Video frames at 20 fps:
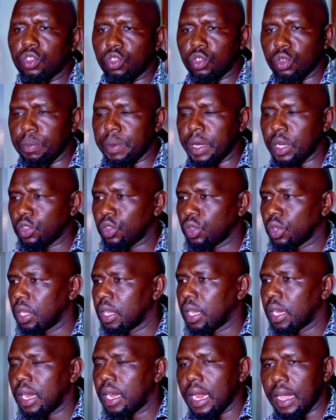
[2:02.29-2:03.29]
is to make sure
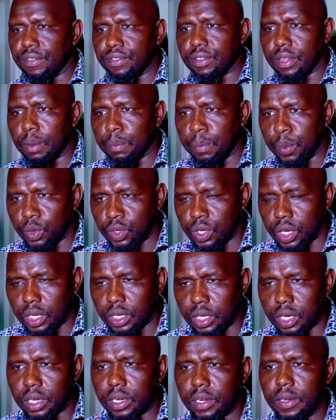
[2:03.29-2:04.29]
that lives are
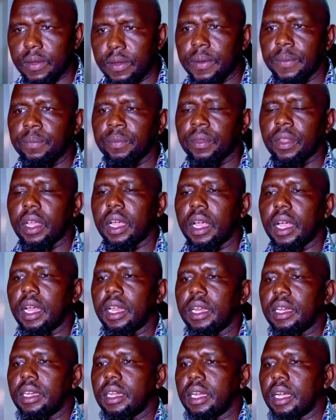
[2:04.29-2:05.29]
protected,
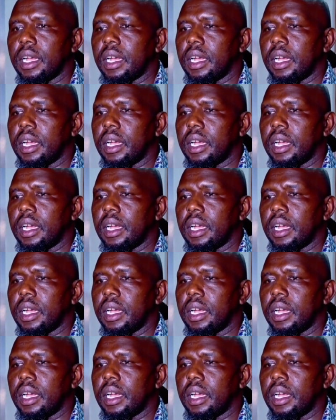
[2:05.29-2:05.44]
and